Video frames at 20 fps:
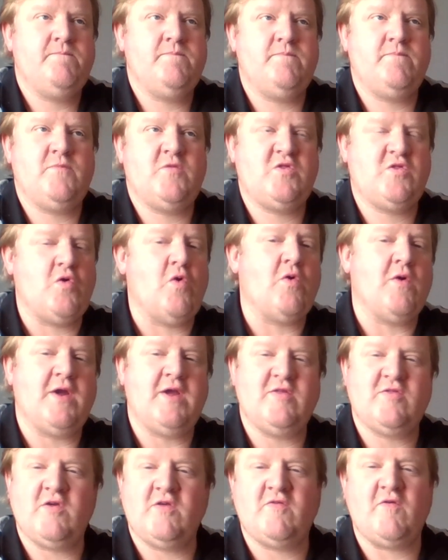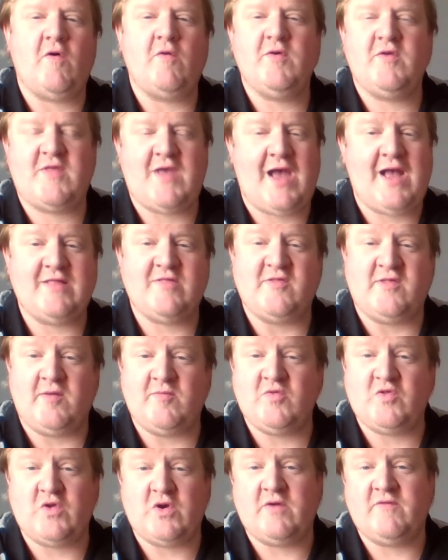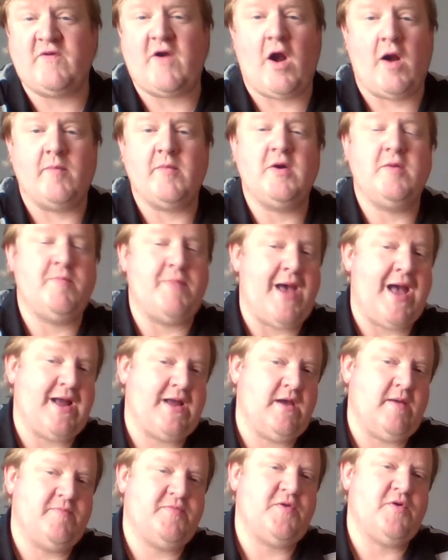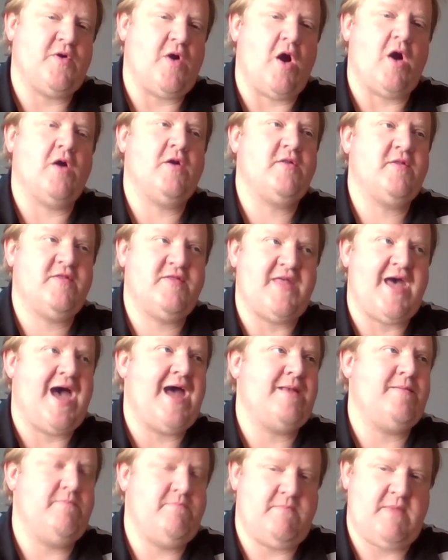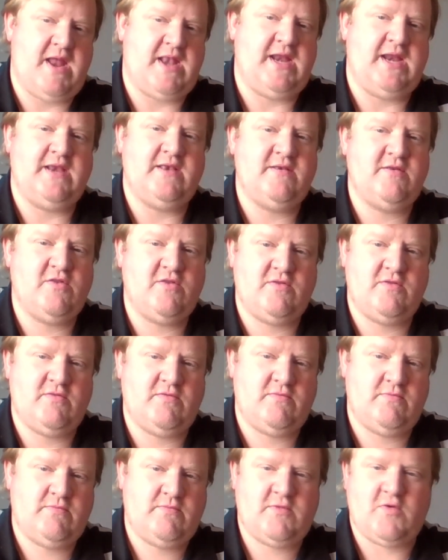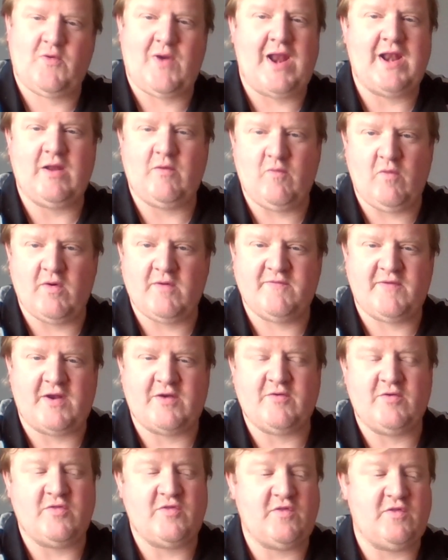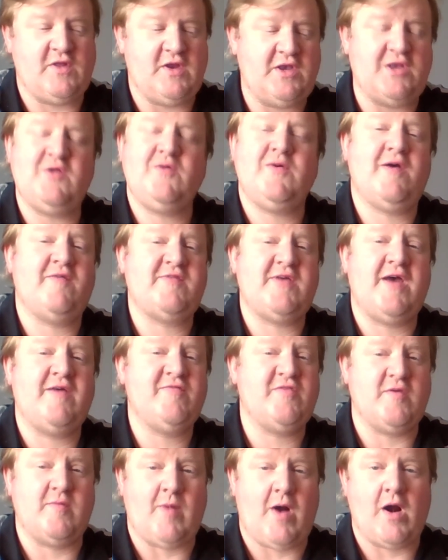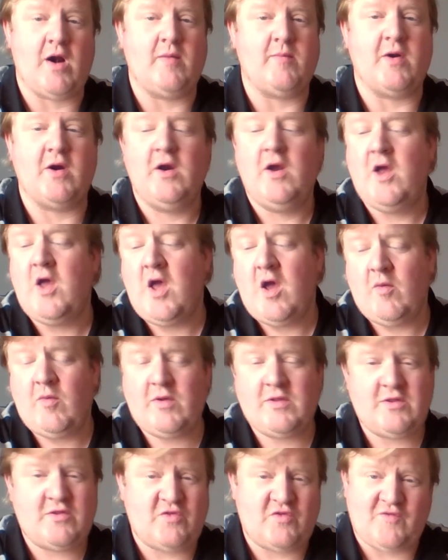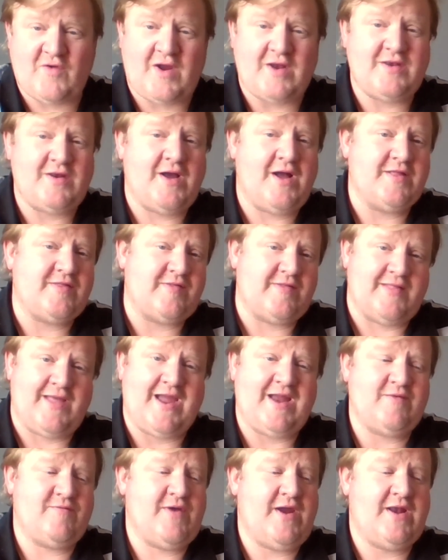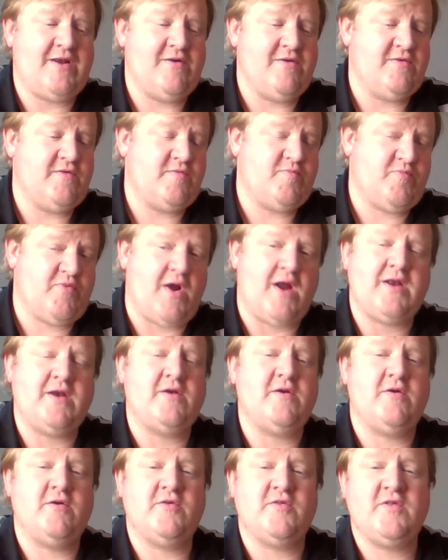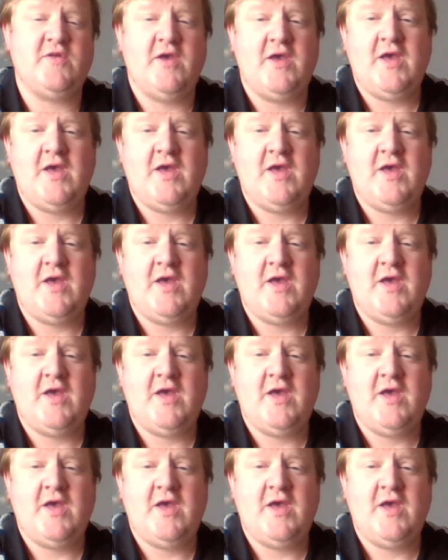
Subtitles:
stories, there's always had some sort of armored backup. There aren't that many Tyrannic War Veterans, so they do have to have some armor. Whether it's Dreadnoughts, Land Raiders, Predators,